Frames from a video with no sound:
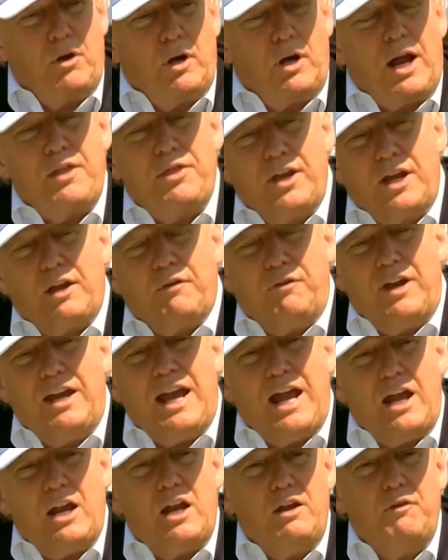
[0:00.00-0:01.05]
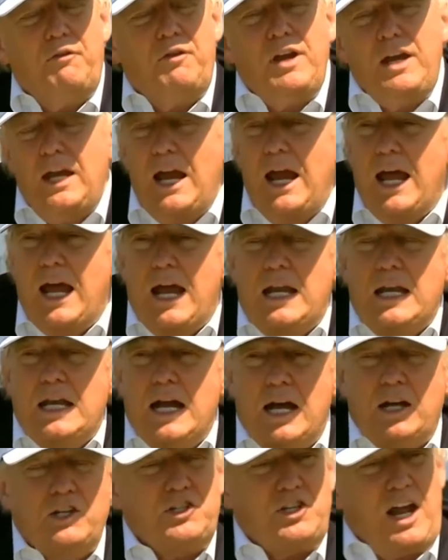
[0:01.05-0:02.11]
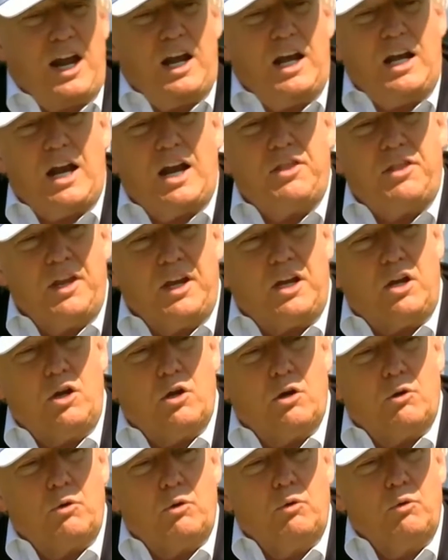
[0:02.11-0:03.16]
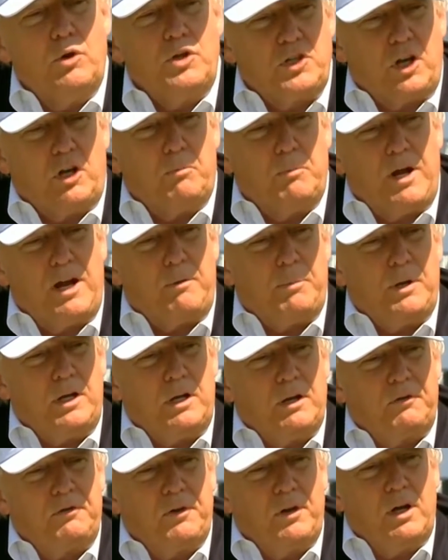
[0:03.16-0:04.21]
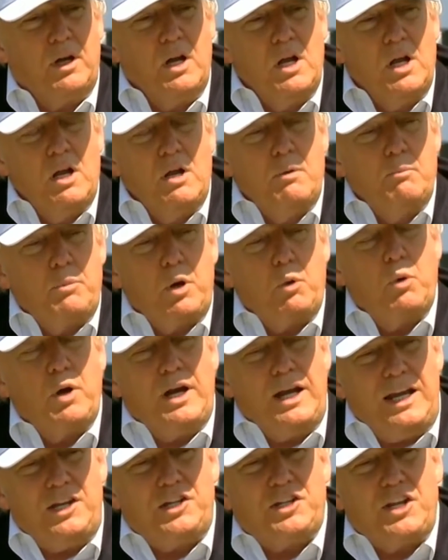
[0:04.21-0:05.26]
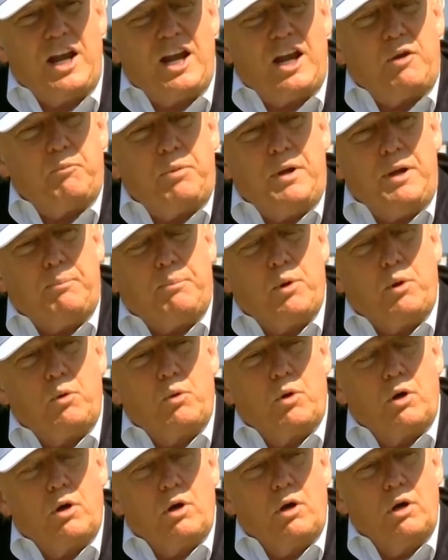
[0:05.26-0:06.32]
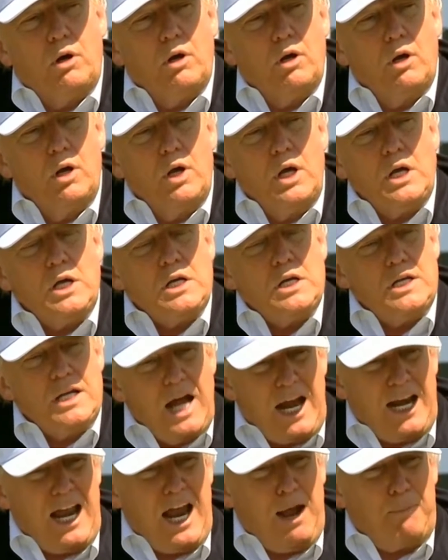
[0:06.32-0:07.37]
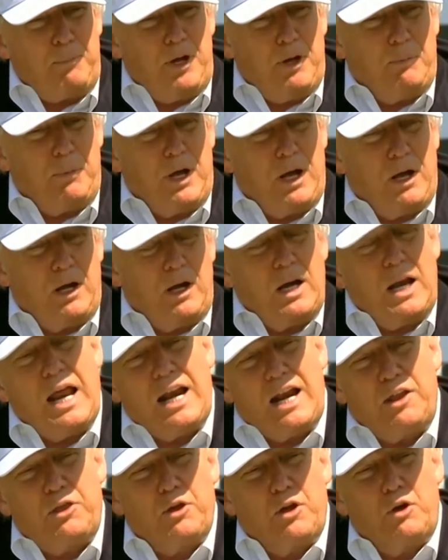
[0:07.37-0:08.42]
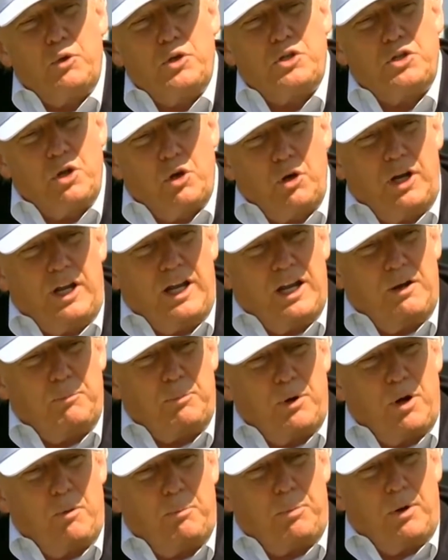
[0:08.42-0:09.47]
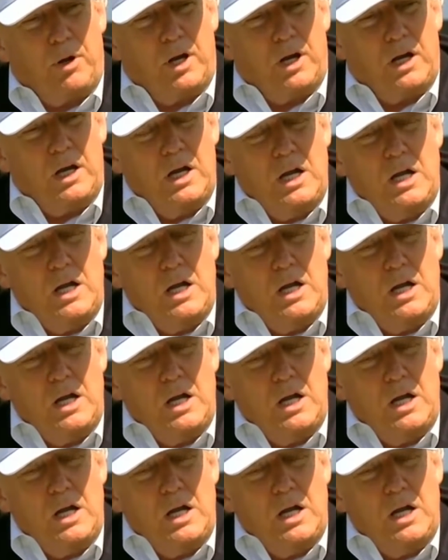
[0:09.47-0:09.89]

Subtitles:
I think if he had not said it, I think your result might have been different. But when he said it, people were not happy about it, and I thought it was totally inappropriate.